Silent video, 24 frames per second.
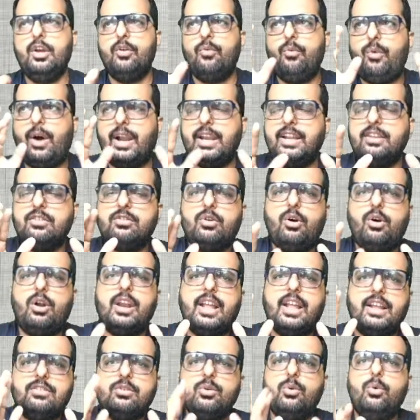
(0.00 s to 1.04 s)
One is called
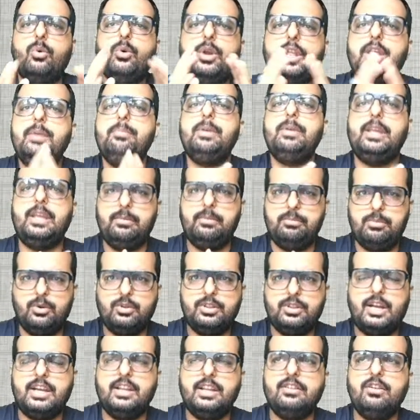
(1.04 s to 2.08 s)
as ODBE book.
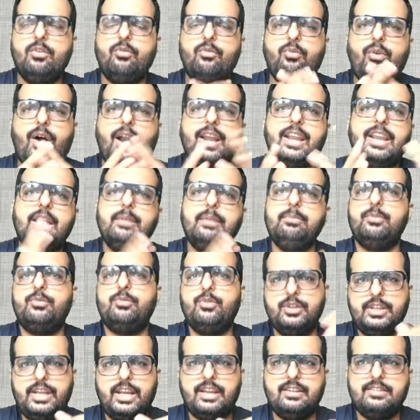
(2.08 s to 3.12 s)
That is a one day
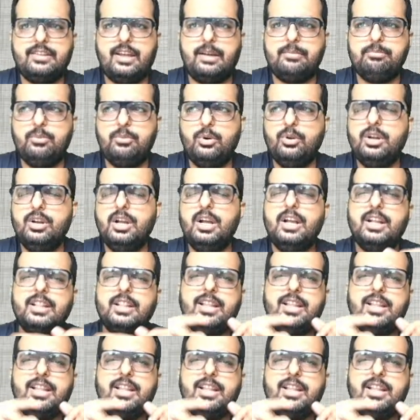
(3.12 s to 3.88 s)
before the exam book.